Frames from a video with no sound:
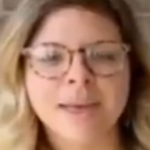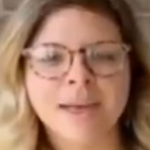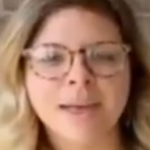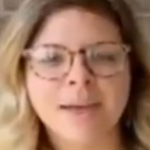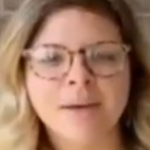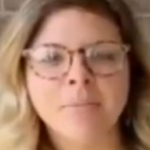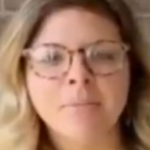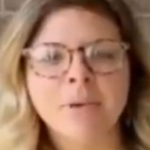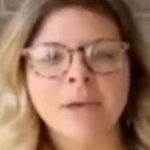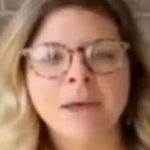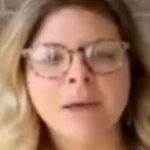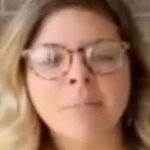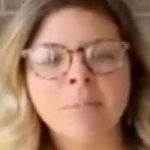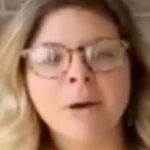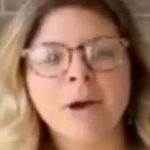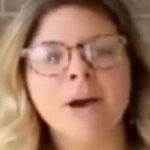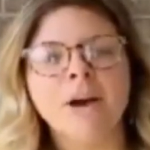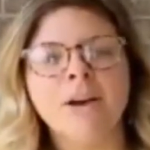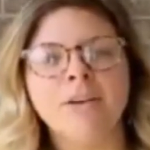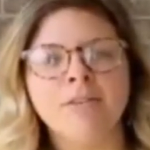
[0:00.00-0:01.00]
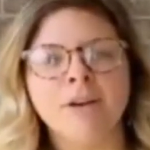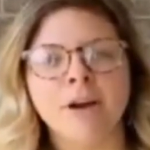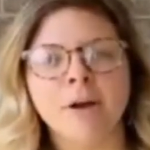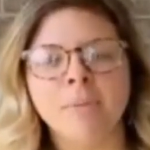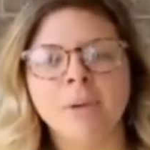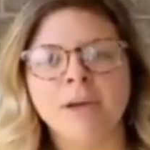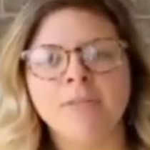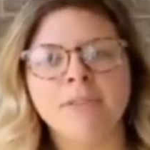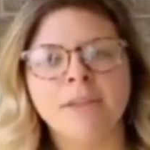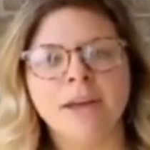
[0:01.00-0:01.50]
Being a part of Army
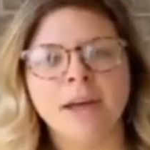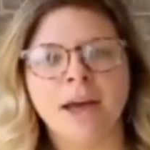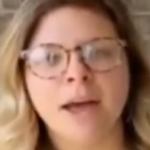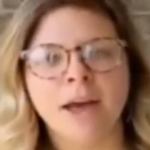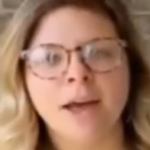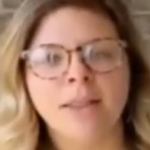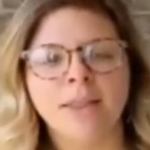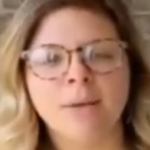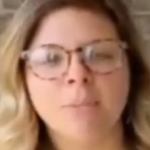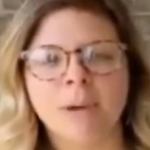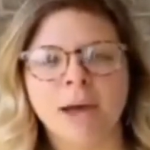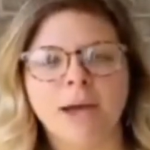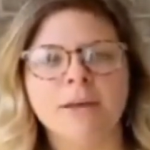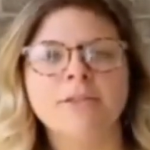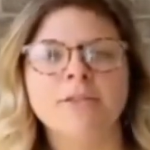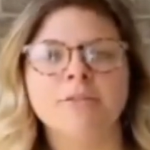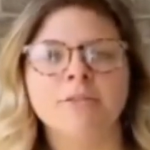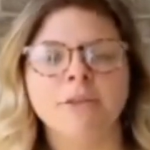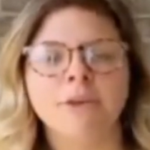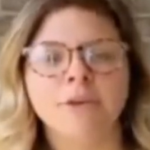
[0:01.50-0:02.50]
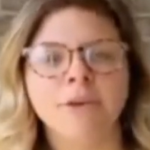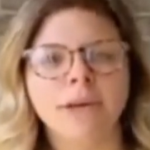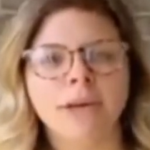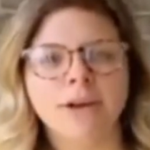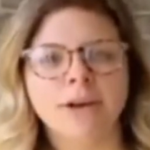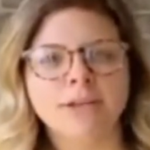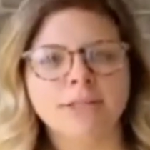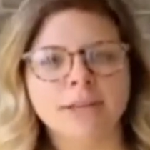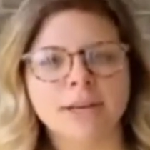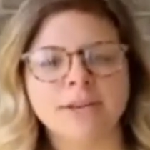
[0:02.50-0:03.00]
of the Kind the past few
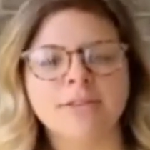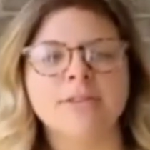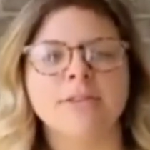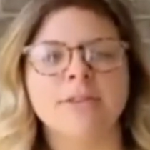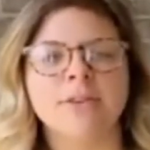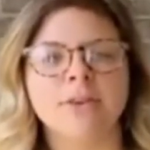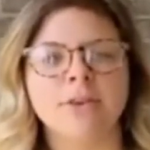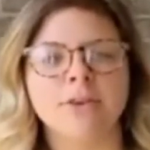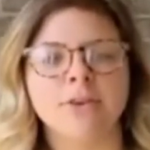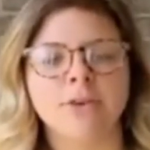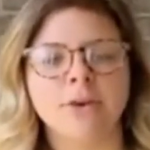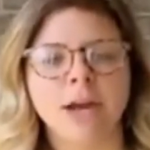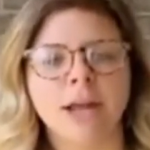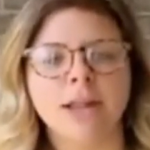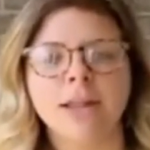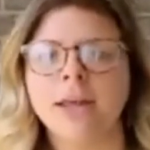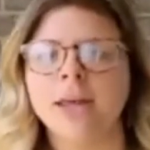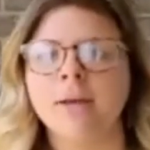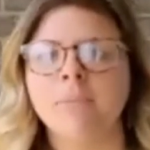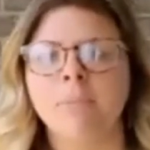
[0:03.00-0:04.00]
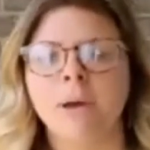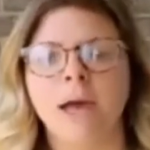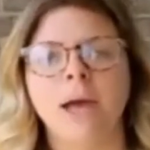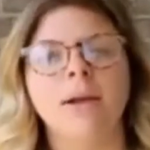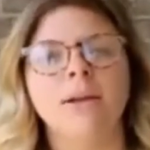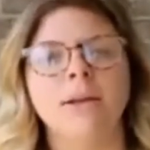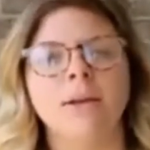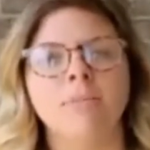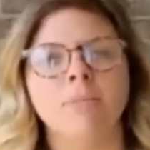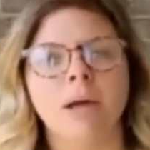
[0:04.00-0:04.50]
years has greatly
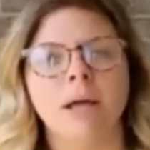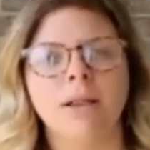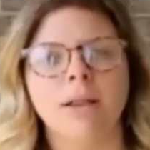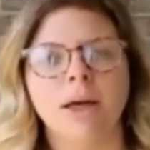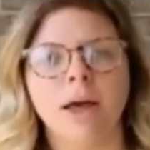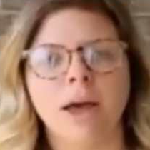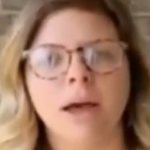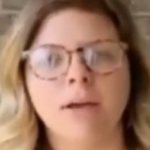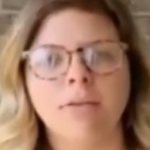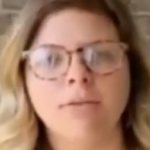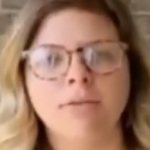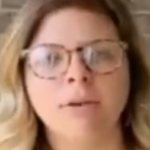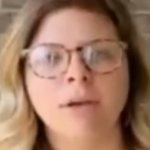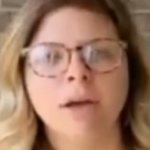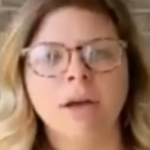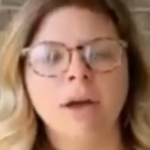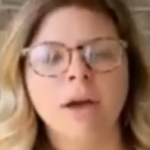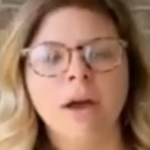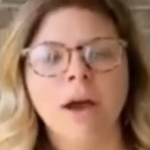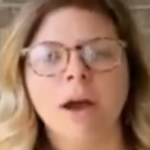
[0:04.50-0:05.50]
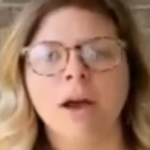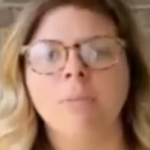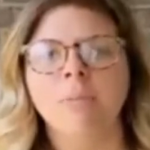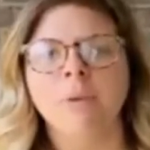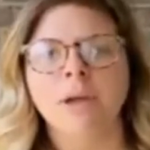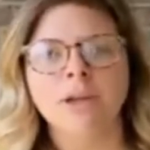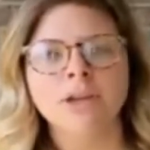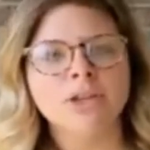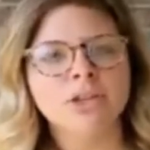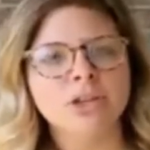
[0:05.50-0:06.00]
impacted my life, our
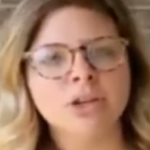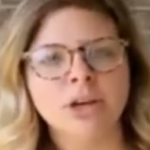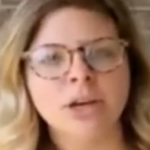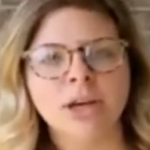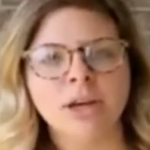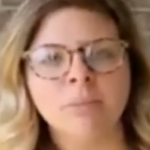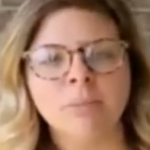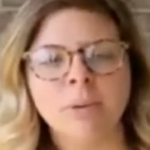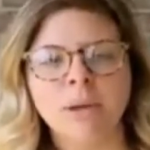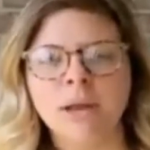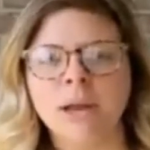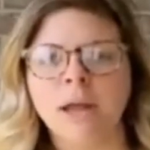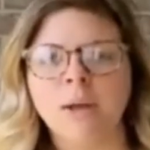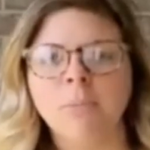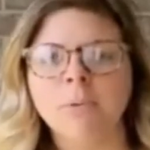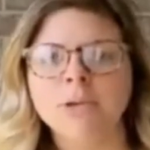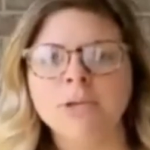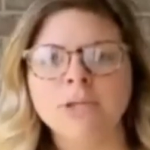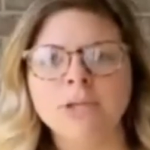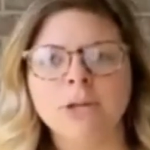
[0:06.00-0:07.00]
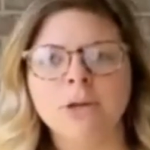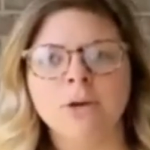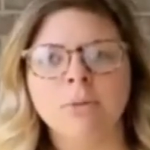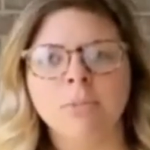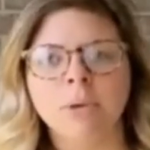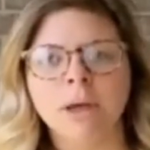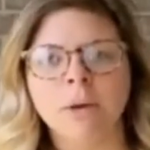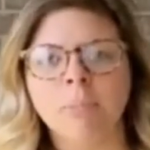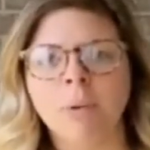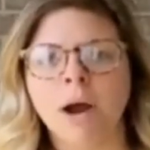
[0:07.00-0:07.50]
ministry, being able to
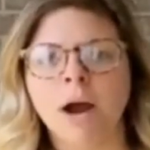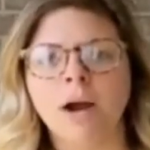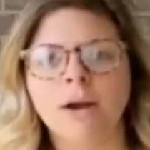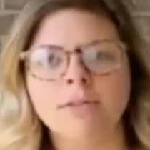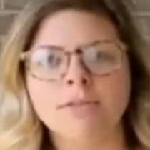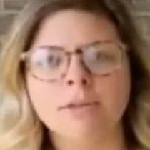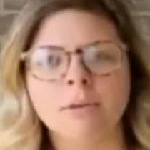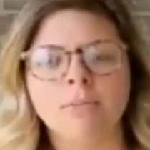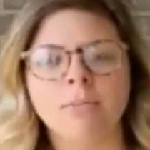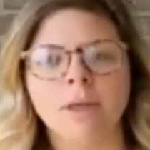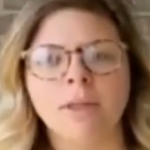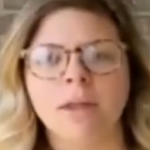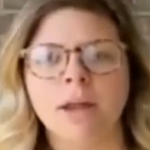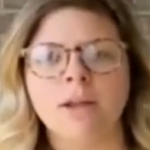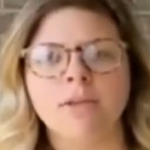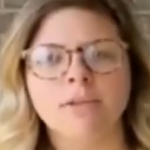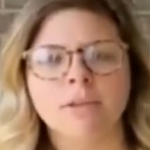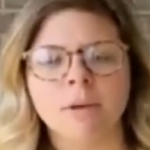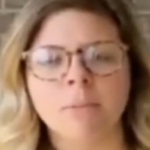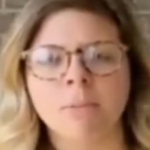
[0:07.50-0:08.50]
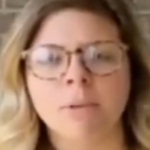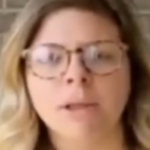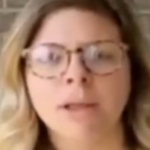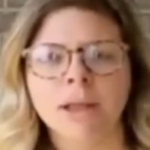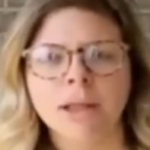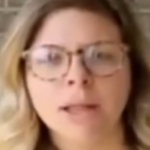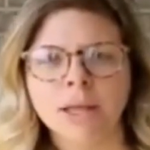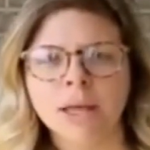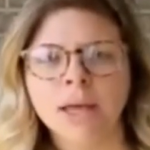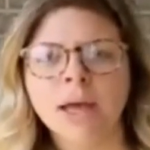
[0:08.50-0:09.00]
be a part of something that is
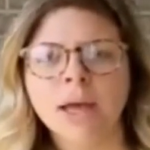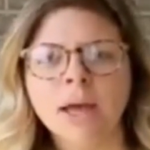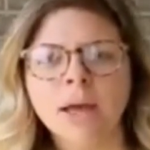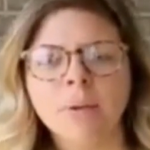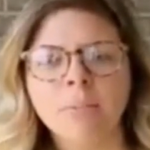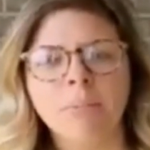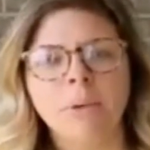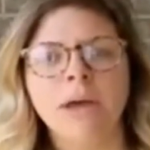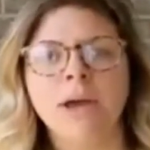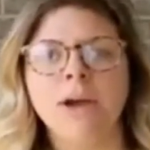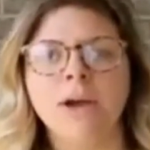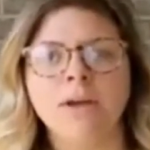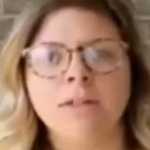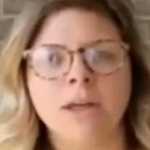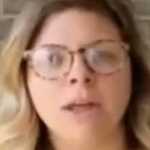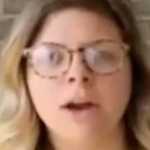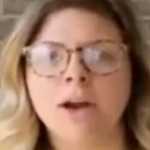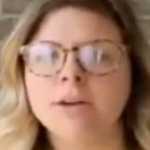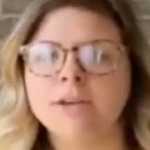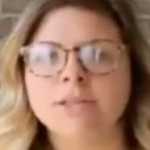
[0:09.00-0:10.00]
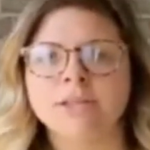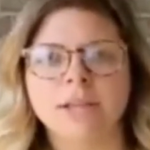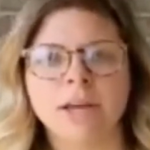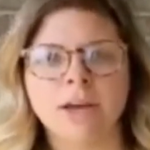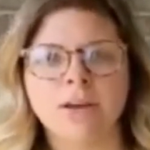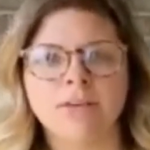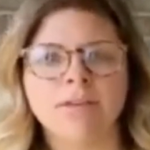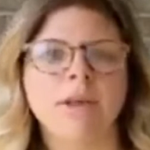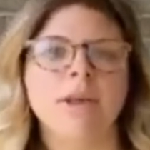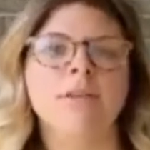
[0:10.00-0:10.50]
completely bigger than
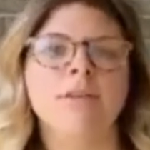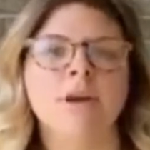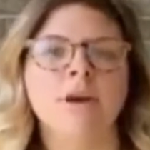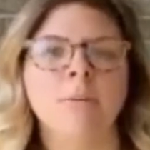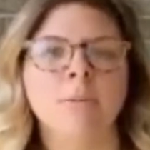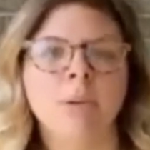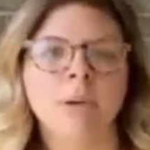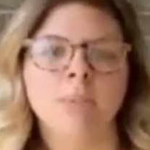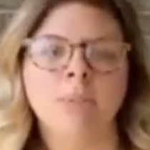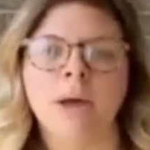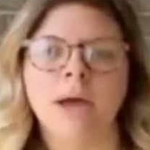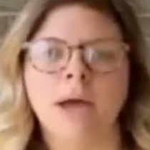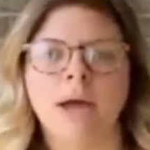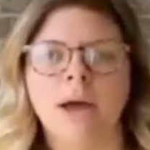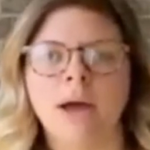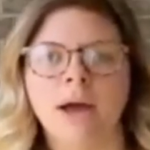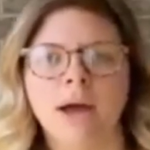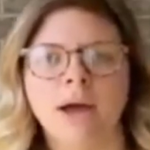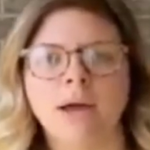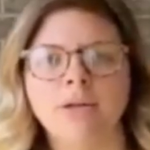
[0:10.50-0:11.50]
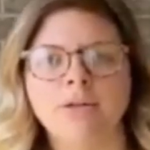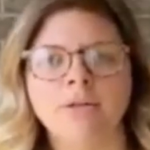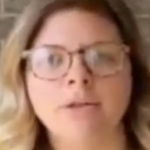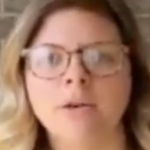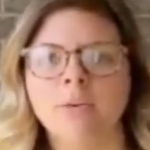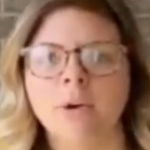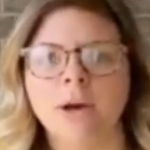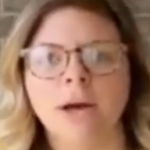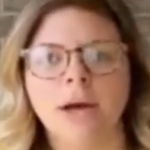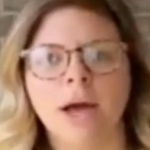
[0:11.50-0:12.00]
ourselves has opened my eyes to
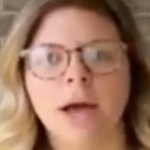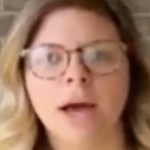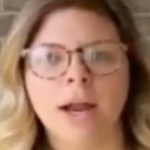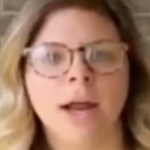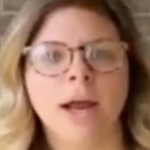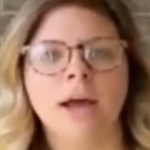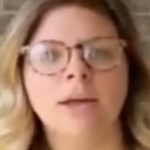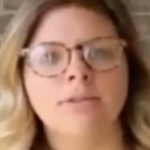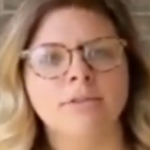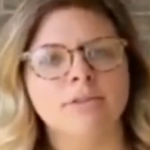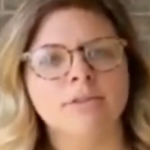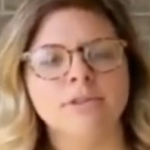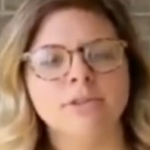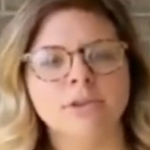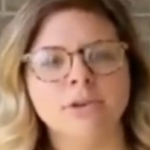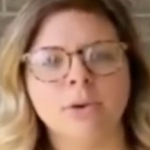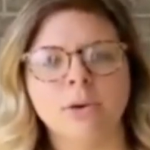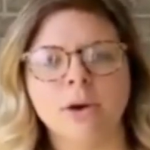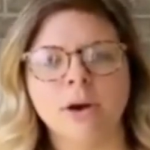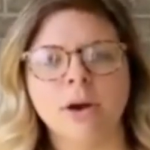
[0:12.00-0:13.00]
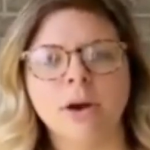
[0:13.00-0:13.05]
what God has in store